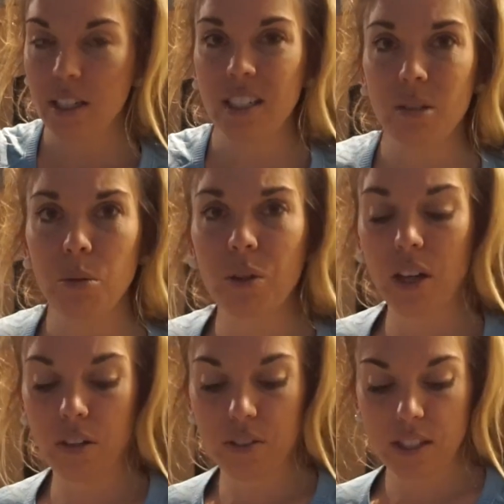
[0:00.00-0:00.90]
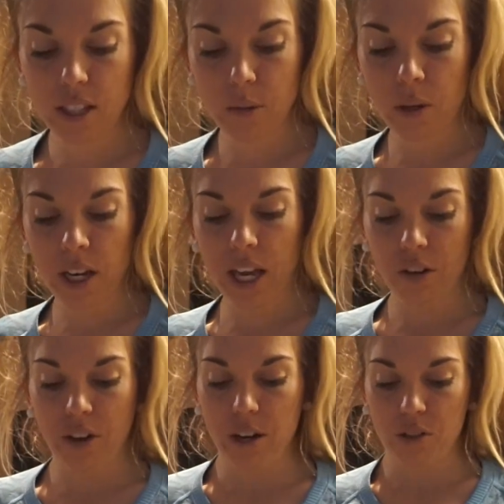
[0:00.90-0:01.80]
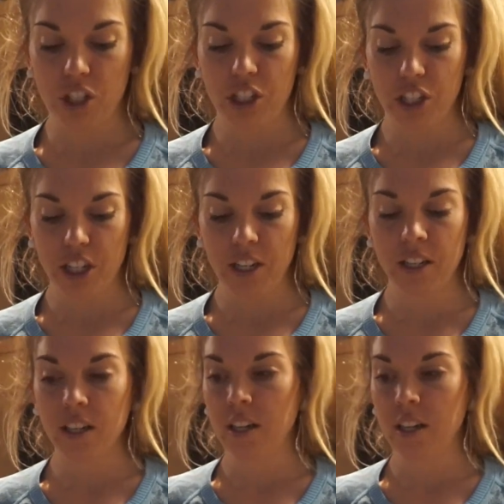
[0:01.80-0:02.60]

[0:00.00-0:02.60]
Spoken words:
teaspoon of cinnamon and ground ginger,